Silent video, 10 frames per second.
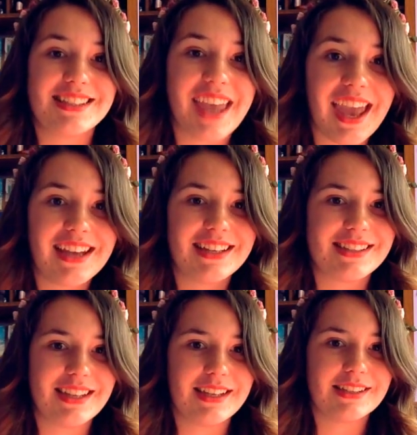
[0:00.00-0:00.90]

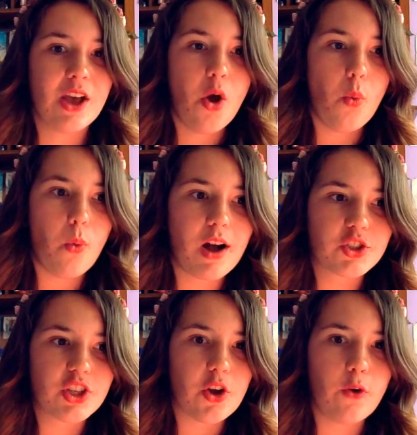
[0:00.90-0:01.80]
Candace is
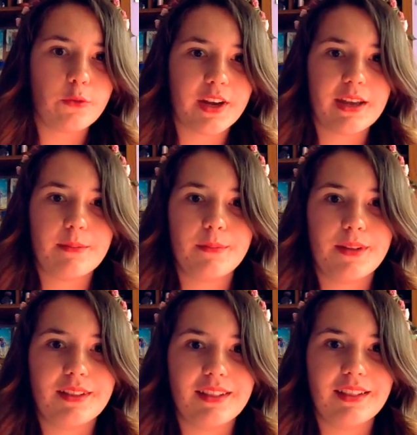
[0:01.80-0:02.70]
watching over him.
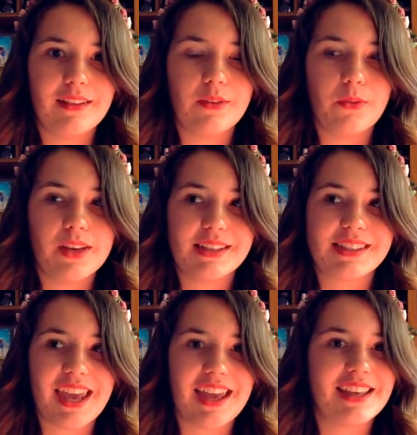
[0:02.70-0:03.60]
His
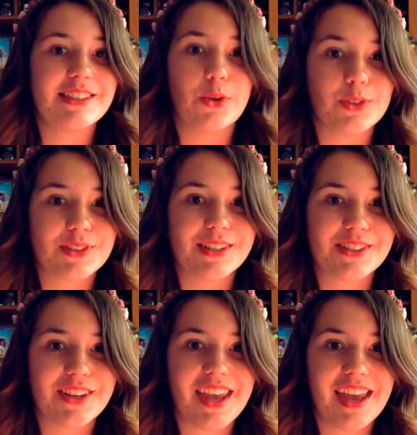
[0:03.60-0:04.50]
older
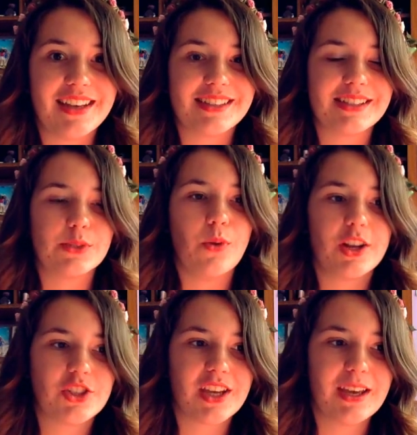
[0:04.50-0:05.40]
sister Candace is
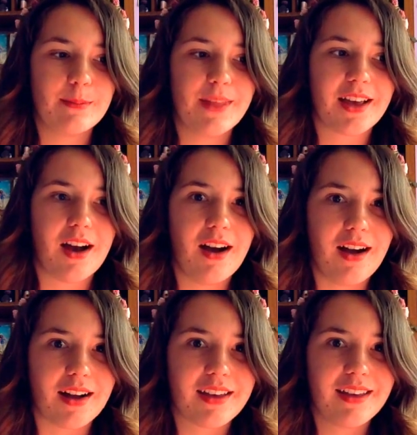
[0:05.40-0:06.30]
watching him like a
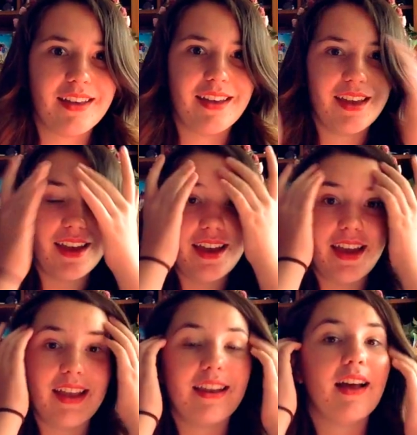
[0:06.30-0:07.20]
hawk.
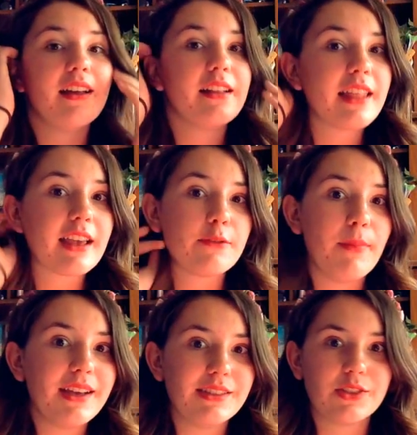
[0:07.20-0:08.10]
And, like, if
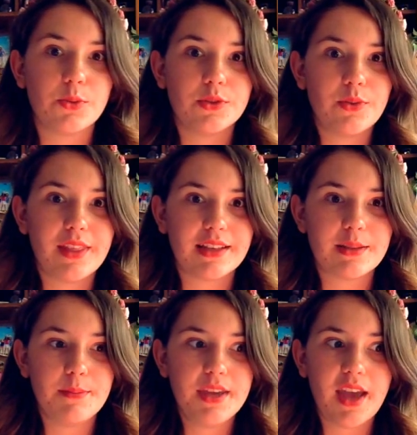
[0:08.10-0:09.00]
my sister were doing that
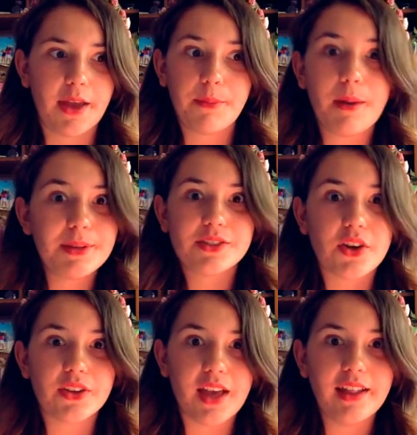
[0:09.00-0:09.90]
to me, I'd probably
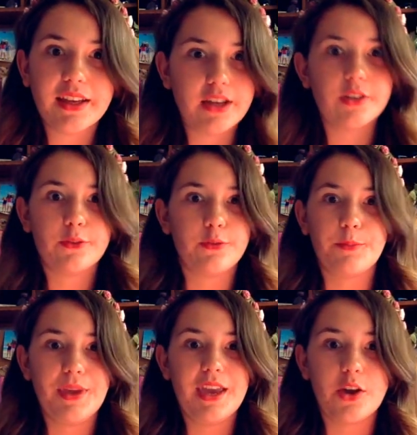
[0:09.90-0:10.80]
start yelling at her for
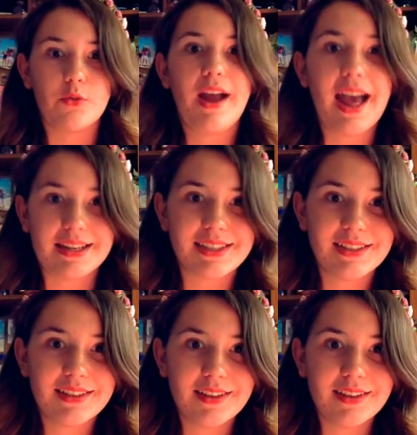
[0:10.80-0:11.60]
being a rat.